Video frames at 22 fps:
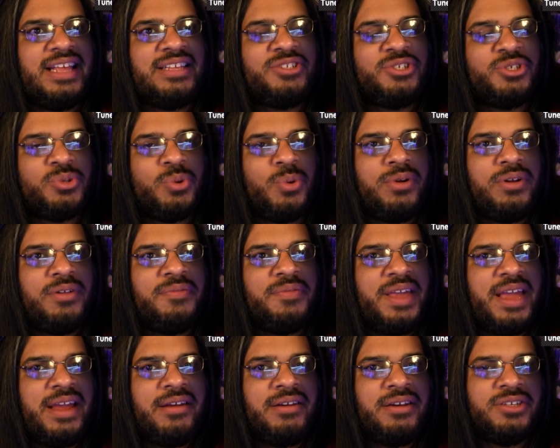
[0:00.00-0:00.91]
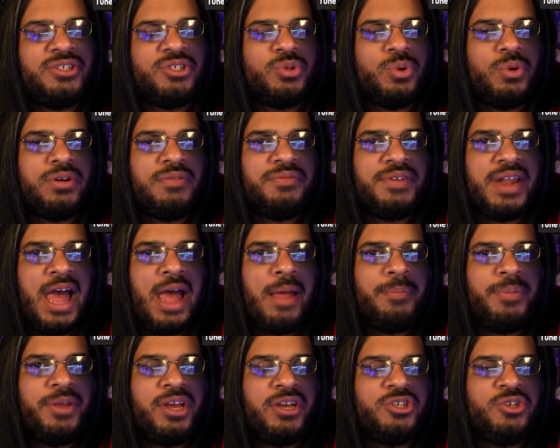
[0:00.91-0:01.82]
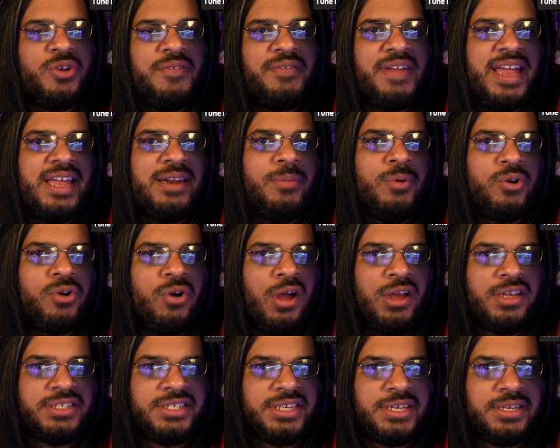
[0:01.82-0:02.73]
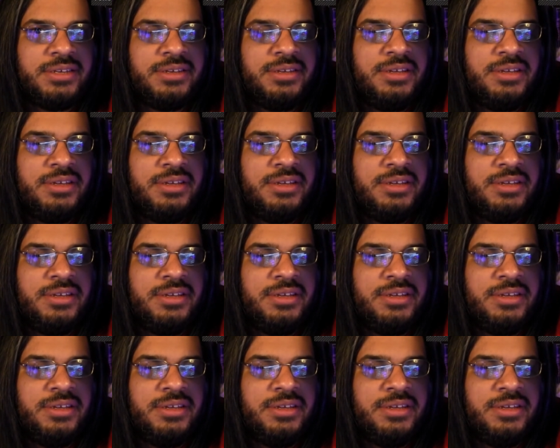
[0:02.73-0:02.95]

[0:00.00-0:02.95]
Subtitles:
sort of there, and it's sort of not, because you have Animal Crossing,